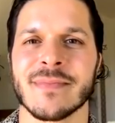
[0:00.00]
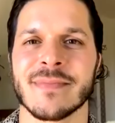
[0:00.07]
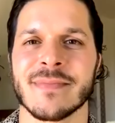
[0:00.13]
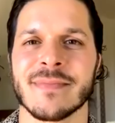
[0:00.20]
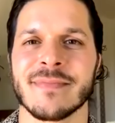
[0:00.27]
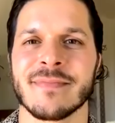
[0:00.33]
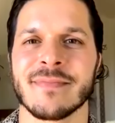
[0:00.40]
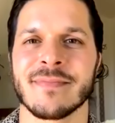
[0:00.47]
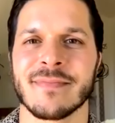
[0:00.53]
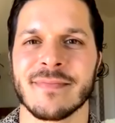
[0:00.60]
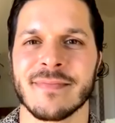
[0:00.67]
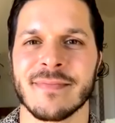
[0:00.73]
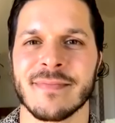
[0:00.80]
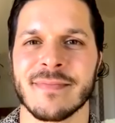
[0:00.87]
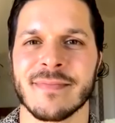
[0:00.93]

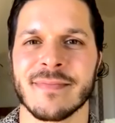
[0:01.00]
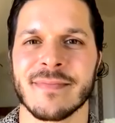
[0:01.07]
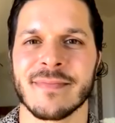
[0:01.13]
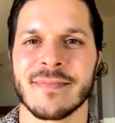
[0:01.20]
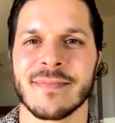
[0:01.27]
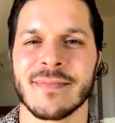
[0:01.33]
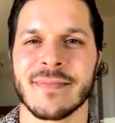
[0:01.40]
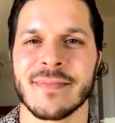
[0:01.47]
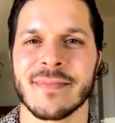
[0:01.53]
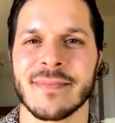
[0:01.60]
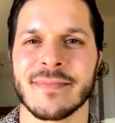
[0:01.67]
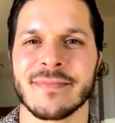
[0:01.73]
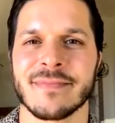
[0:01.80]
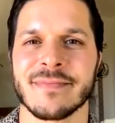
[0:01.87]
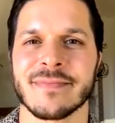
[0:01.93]

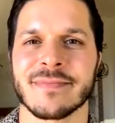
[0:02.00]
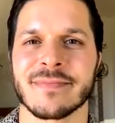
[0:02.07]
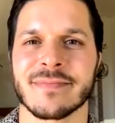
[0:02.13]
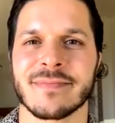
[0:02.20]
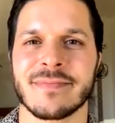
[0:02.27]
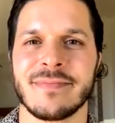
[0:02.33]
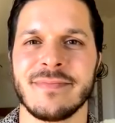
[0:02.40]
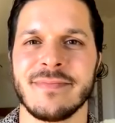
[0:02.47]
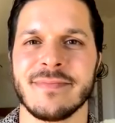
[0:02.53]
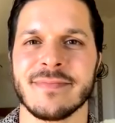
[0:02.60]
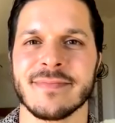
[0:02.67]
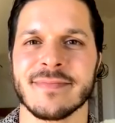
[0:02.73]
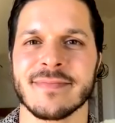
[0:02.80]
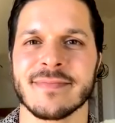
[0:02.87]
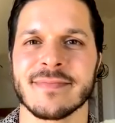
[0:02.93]

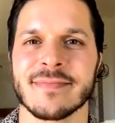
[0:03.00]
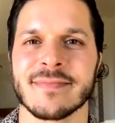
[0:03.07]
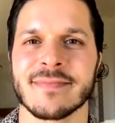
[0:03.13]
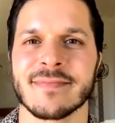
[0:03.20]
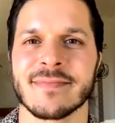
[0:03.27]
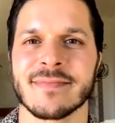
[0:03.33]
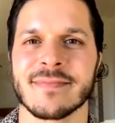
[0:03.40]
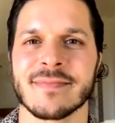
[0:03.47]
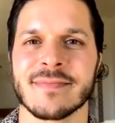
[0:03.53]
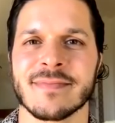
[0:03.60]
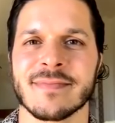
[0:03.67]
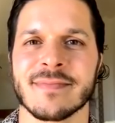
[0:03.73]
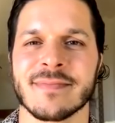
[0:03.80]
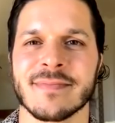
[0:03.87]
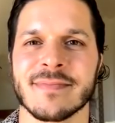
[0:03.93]

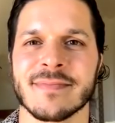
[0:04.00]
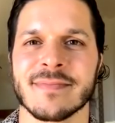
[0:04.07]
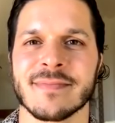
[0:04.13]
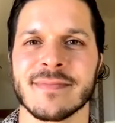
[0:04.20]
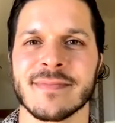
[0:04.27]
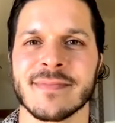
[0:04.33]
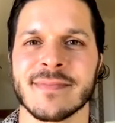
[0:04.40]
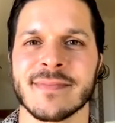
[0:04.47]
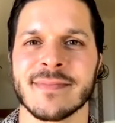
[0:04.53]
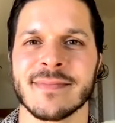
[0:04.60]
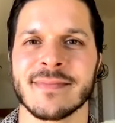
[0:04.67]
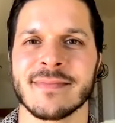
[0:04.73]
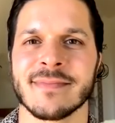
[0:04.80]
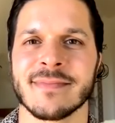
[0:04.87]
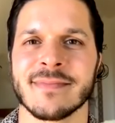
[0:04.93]

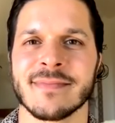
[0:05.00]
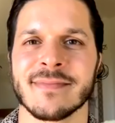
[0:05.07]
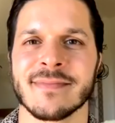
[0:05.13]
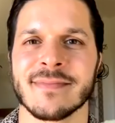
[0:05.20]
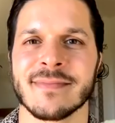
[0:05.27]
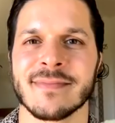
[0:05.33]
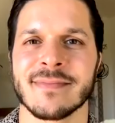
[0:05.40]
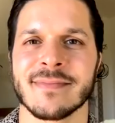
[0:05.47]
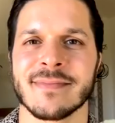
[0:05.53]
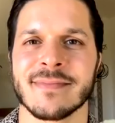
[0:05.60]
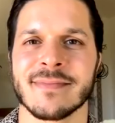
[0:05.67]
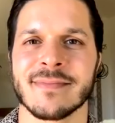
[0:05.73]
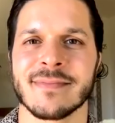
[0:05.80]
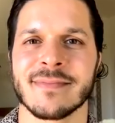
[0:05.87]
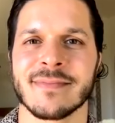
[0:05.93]

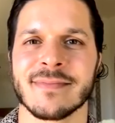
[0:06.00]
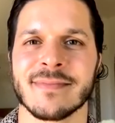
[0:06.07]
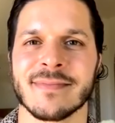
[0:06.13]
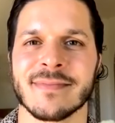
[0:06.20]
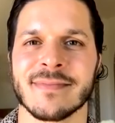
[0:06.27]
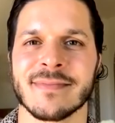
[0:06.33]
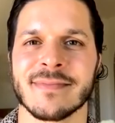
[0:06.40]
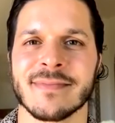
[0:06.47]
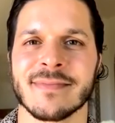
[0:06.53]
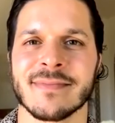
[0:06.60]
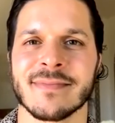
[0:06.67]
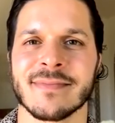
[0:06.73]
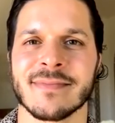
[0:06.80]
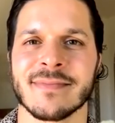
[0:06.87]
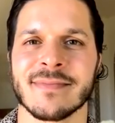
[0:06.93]

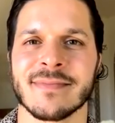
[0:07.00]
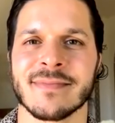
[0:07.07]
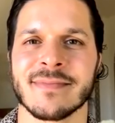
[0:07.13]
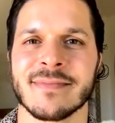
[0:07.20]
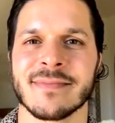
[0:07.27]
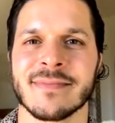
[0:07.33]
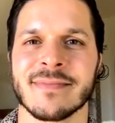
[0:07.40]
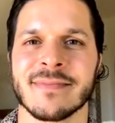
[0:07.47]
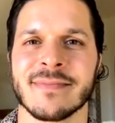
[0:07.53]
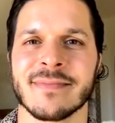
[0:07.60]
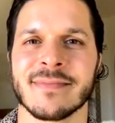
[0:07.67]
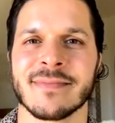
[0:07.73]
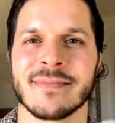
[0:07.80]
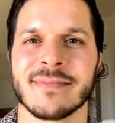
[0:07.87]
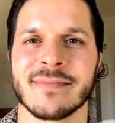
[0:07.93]
(not speaking)